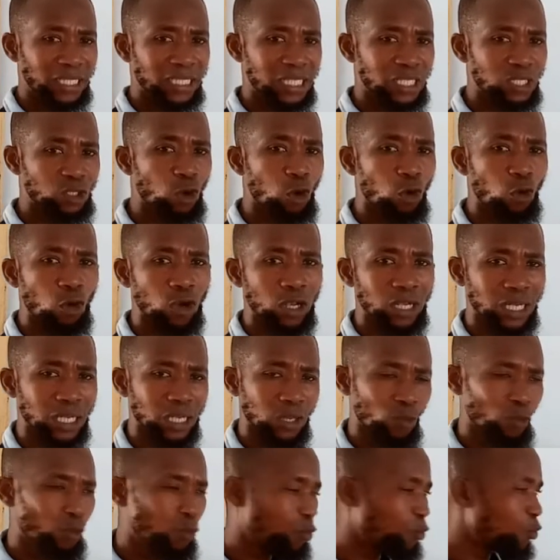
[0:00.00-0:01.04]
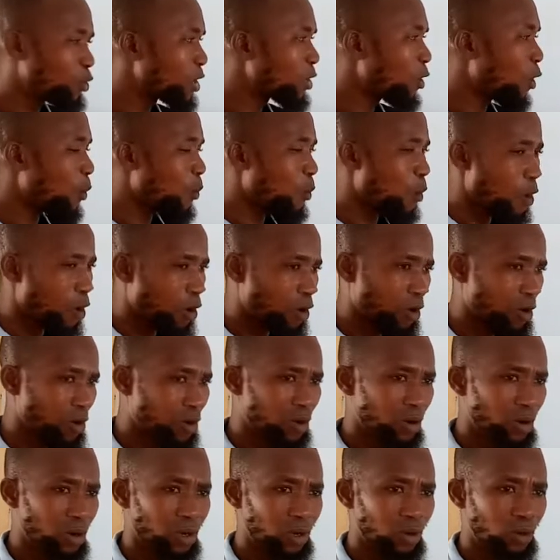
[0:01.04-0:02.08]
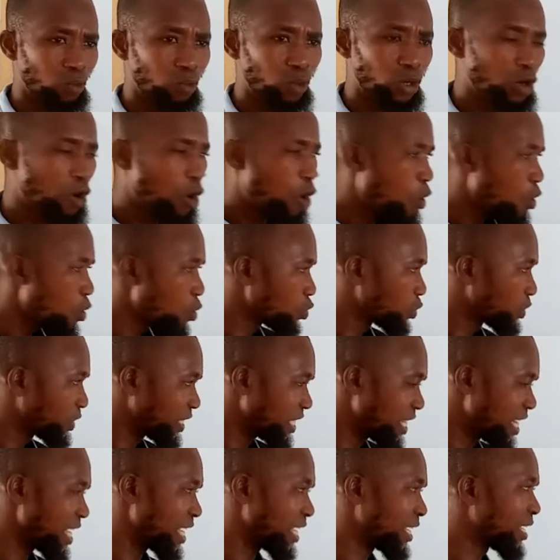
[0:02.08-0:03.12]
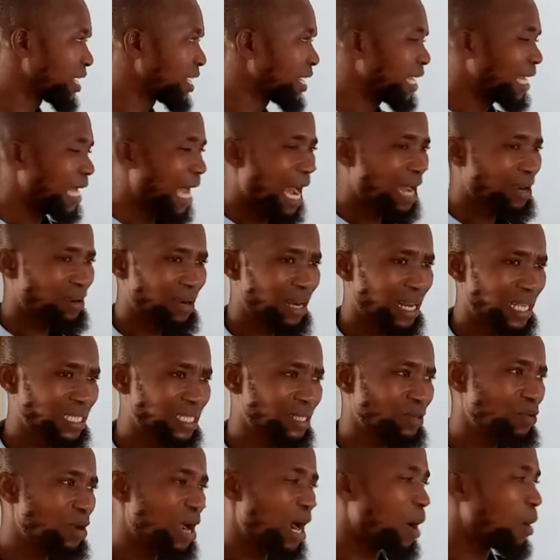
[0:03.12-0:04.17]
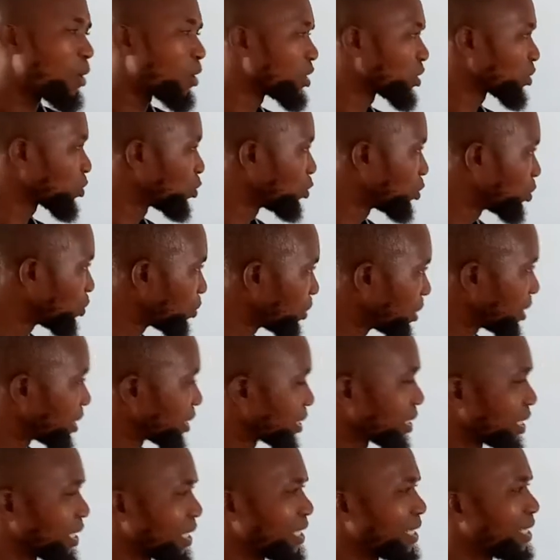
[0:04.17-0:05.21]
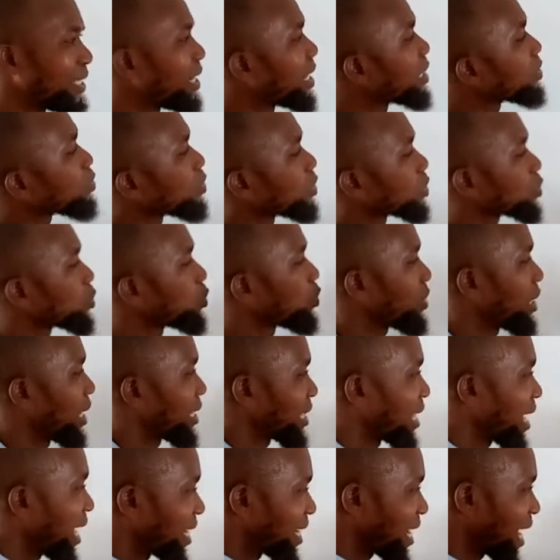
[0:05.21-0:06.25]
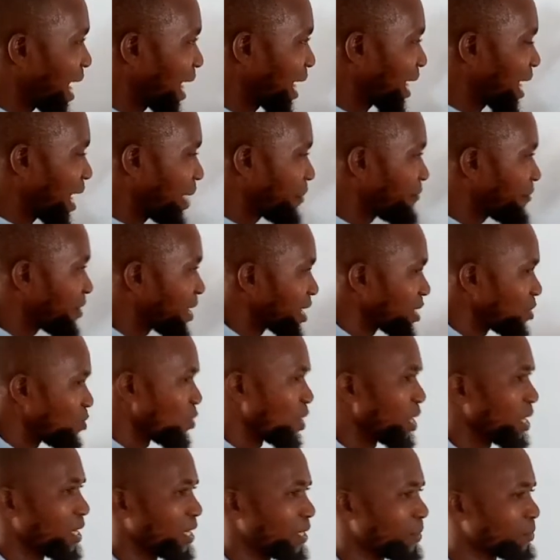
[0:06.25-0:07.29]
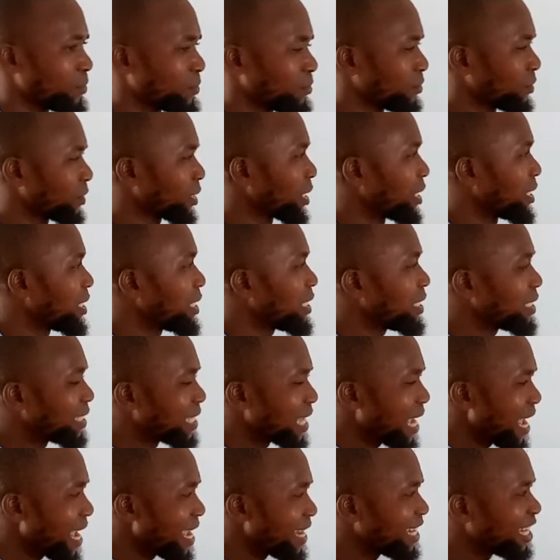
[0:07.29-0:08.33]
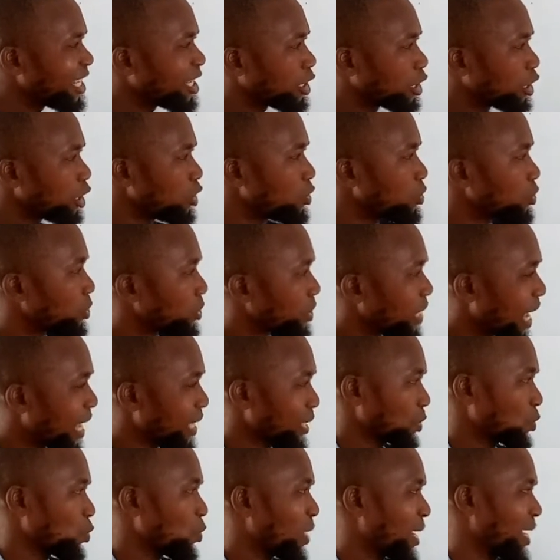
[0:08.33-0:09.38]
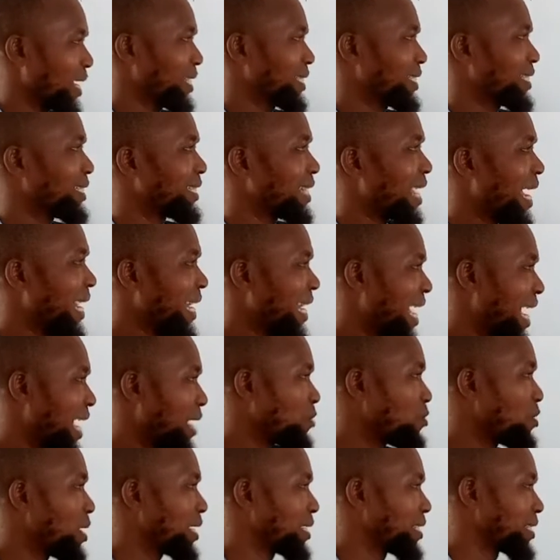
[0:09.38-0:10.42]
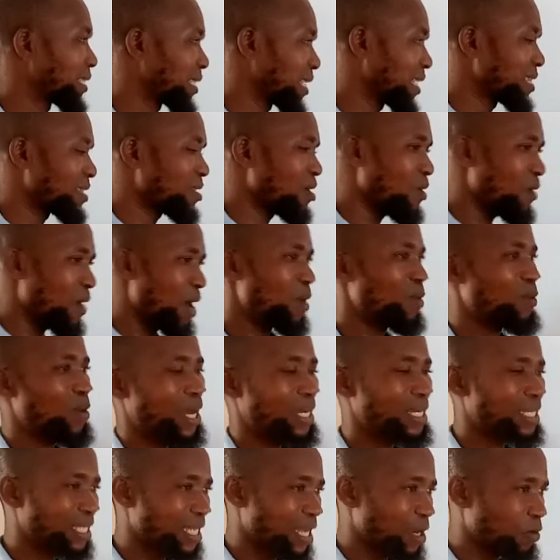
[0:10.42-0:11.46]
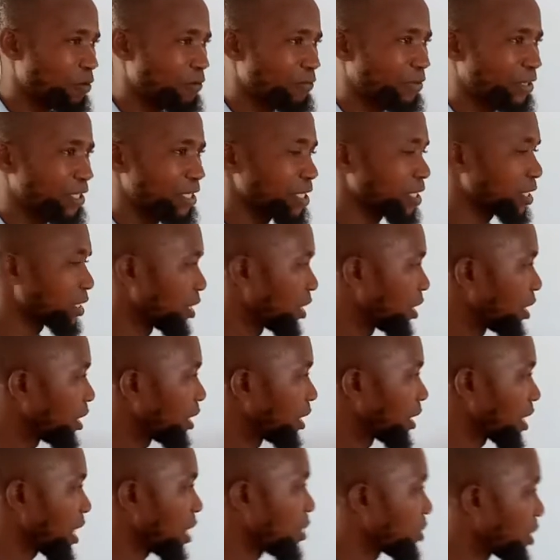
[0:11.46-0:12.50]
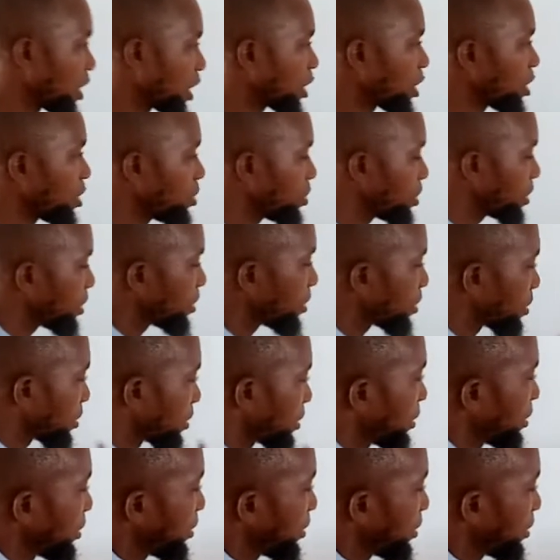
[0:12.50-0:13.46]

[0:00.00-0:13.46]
is not will not work, will not hold here. Another thing we are going to do is let us look at our diagram very well. Is there any clue as to getting either angle at the center or angle at the circumference? Now the clue is,